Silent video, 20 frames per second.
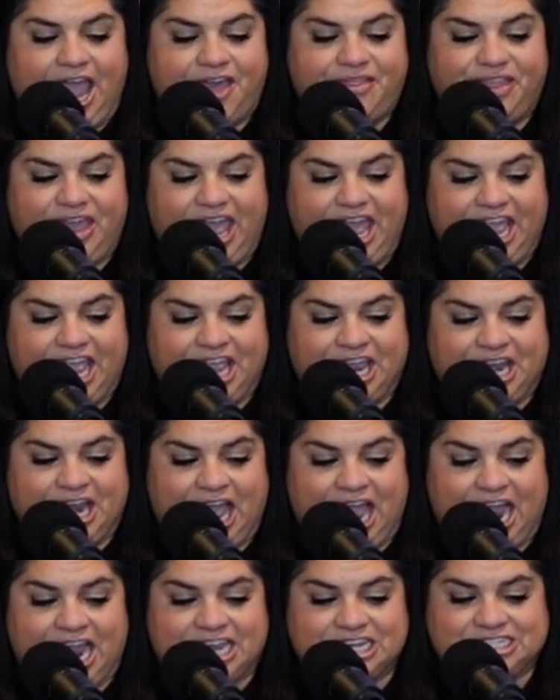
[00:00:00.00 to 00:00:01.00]
And
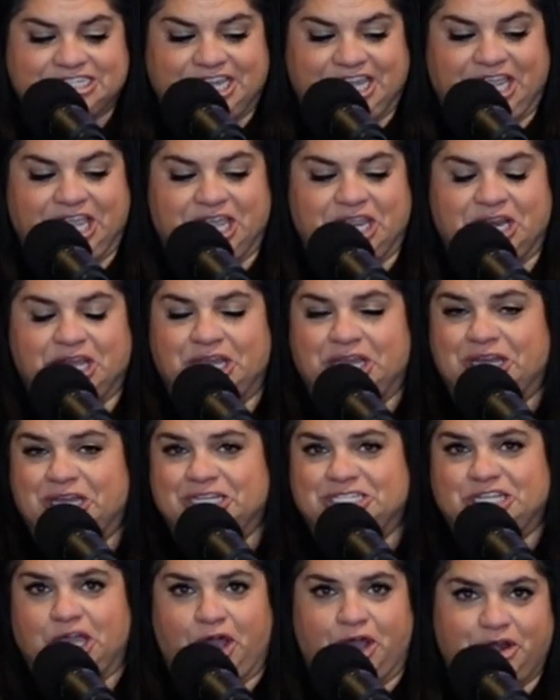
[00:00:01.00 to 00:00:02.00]
then I did
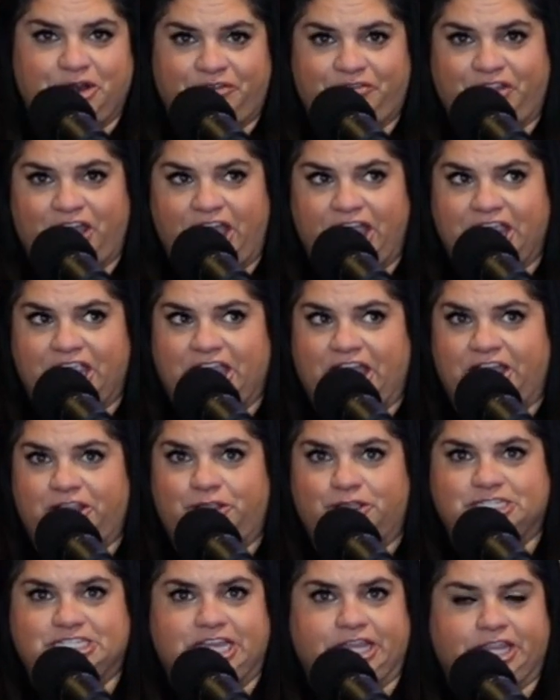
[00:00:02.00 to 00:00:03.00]
a ton of I
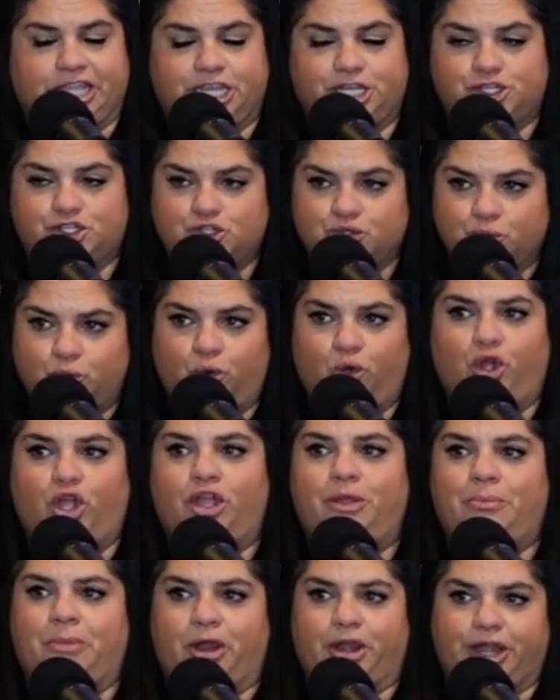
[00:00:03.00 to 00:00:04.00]
looked at like
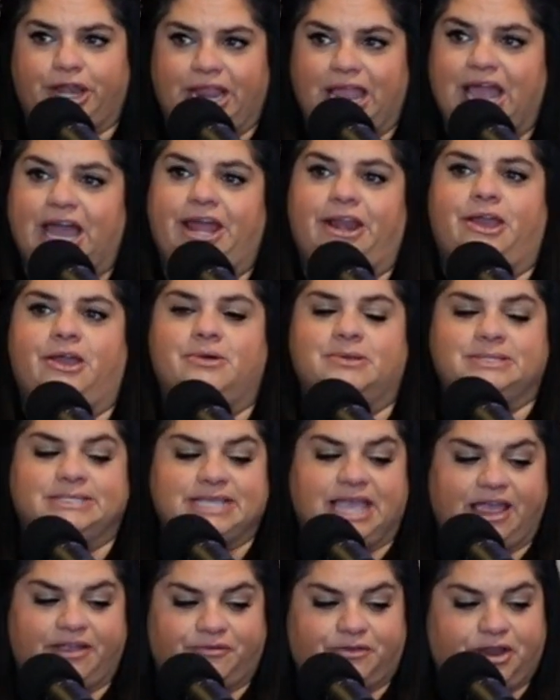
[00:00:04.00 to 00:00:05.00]
Jewel,
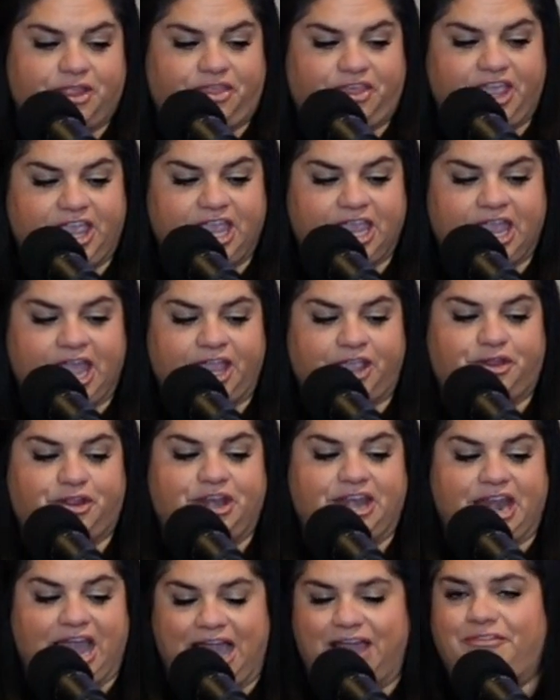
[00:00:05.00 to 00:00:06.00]
Mariano's, everything. I
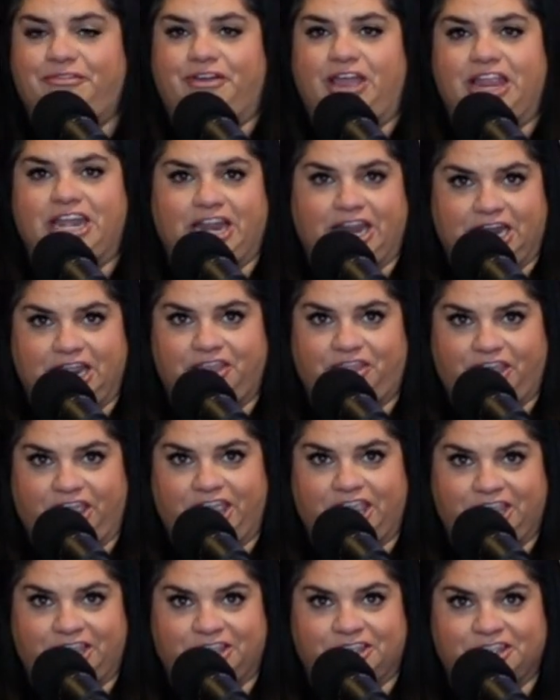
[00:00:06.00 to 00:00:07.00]
could not find
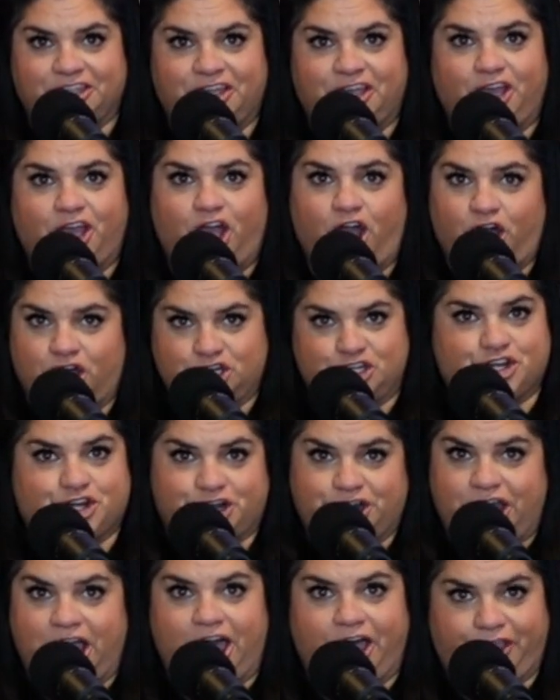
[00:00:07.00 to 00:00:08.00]
anything
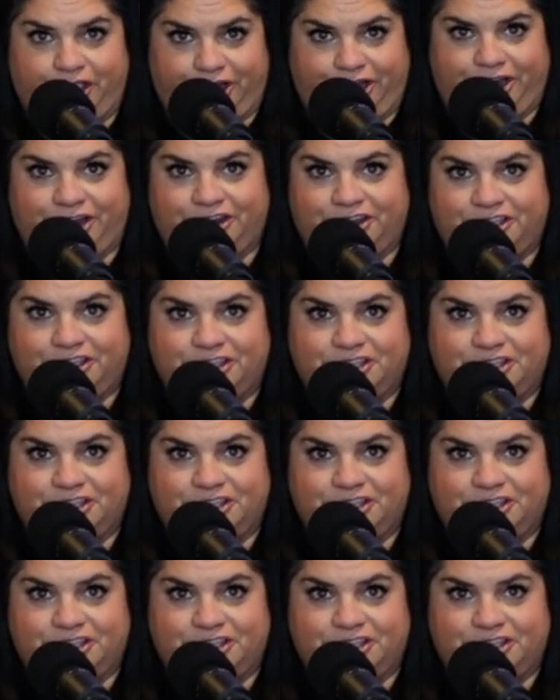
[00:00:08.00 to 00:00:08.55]
under $1.